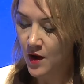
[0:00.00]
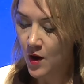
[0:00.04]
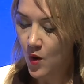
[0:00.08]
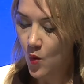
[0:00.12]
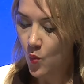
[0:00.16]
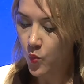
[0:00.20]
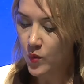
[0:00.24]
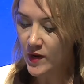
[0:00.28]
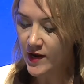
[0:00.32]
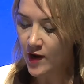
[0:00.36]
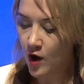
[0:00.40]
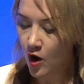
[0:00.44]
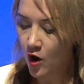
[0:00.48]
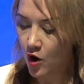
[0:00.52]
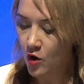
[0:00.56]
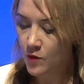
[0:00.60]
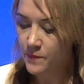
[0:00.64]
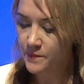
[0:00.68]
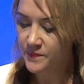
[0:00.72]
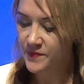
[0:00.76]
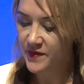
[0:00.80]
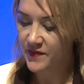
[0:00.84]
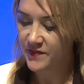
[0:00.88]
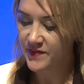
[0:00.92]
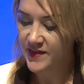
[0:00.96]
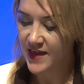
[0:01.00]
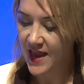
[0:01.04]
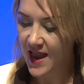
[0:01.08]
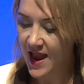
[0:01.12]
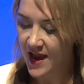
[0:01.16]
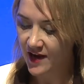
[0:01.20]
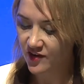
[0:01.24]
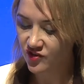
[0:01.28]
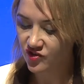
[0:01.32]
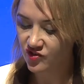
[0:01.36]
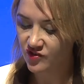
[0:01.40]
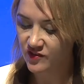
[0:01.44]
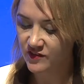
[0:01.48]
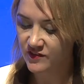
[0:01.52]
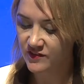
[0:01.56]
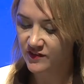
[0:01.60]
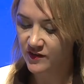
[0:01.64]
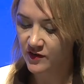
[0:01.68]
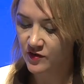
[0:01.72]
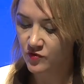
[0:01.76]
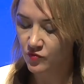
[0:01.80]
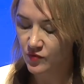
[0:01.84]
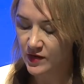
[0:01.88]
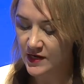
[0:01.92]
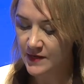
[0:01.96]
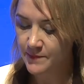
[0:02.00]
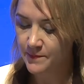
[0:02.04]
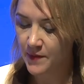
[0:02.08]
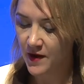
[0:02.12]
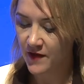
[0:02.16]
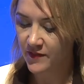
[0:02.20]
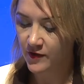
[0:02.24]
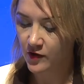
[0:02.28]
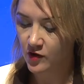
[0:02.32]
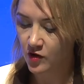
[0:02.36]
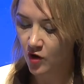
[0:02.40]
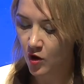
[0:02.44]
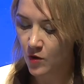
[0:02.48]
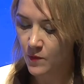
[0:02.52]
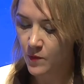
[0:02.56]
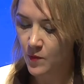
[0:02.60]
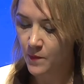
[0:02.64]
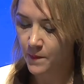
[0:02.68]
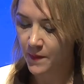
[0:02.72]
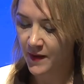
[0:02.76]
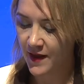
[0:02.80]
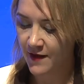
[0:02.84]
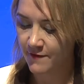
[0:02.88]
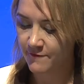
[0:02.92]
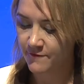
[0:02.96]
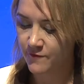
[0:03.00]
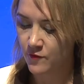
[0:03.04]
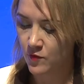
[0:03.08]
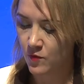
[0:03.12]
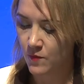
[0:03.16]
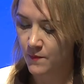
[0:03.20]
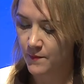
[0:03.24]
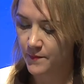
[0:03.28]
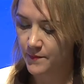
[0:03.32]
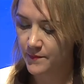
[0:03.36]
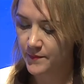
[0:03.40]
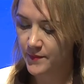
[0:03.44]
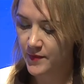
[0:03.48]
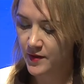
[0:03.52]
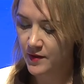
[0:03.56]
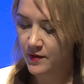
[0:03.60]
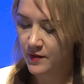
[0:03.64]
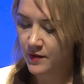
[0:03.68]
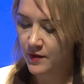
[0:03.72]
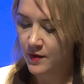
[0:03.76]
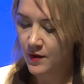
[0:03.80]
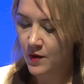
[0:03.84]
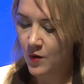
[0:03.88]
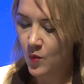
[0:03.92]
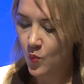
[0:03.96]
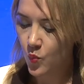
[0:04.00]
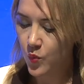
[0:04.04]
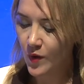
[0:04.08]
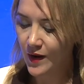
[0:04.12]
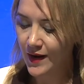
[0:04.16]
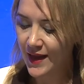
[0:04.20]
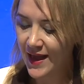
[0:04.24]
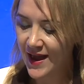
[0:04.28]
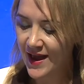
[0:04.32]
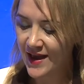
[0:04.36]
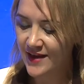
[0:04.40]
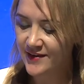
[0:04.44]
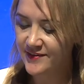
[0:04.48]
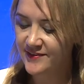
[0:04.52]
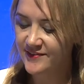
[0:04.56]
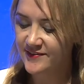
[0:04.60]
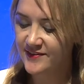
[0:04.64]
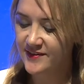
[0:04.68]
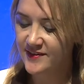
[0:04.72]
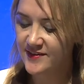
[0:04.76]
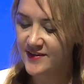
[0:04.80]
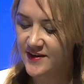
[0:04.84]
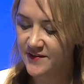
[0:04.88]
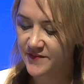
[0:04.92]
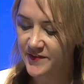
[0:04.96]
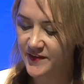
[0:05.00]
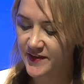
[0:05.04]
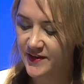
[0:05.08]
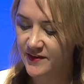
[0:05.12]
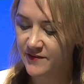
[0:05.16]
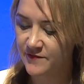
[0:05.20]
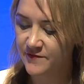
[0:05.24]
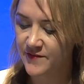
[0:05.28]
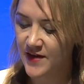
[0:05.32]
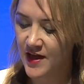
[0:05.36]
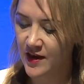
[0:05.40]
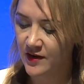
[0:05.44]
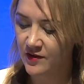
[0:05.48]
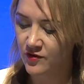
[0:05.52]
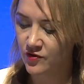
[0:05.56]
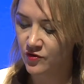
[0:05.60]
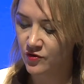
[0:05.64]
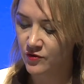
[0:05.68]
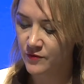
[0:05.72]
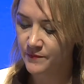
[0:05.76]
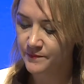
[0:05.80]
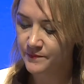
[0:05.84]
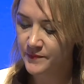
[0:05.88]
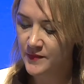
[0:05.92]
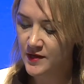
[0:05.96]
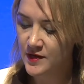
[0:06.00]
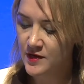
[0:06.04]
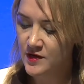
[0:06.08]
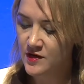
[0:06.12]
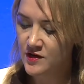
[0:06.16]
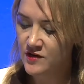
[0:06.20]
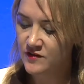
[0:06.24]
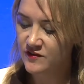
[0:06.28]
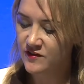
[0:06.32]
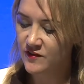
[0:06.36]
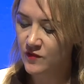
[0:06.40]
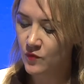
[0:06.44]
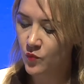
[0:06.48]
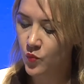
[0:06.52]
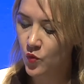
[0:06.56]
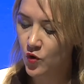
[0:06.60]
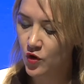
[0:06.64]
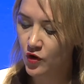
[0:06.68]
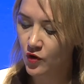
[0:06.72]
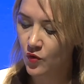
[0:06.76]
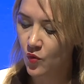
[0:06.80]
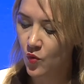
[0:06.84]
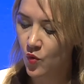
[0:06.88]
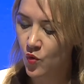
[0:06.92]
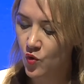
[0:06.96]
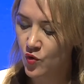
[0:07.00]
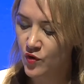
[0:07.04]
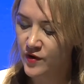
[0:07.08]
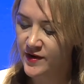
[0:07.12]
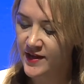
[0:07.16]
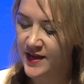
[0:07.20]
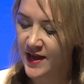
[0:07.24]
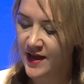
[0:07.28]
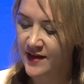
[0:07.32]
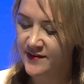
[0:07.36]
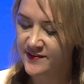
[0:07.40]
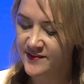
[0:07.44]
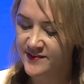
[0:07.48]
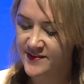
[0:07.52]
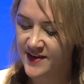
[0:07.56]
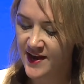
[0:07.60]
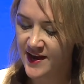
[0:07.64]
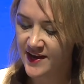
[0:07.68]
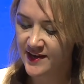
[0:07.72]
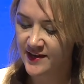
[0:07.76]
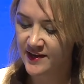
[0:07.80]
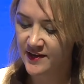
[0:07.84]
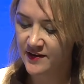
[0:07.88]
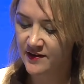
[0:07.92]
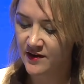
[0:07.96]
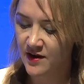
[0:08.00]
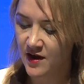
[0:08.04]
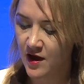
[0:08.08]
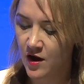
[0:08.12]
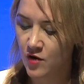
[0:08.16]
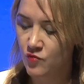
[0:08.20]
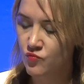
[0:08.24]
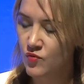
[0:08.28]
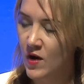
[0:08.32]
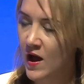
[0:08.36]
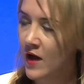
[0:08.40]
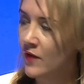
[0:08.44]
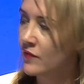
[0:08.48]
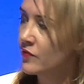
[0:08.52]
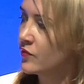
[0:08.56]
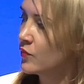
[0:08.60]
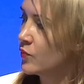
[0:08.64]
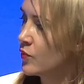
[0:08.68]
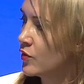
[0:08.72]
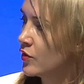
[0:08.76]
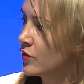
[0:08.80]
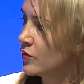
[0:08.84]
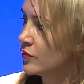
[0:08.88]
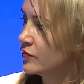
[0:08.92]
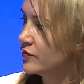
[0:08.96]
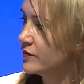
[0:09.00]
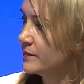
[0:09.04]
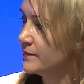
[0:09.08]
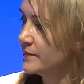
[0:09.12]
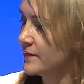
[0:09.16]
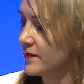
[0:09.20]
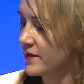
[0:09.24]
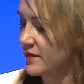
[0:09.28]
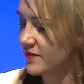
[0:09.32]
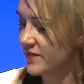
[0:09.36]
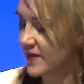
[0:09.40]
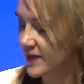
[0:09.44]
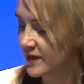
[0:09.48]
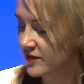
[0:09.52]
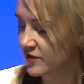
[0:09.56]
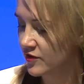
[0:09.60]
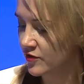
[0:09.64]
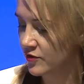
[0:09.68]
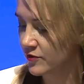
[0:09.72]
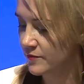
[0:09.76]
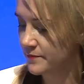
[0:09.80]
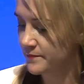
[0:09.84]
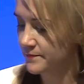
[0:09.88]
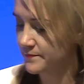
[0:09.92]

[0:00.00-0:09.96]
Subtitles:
We hope that the actions agreed by the global platform will add significant value to the work already undertaken around the world. Thank you.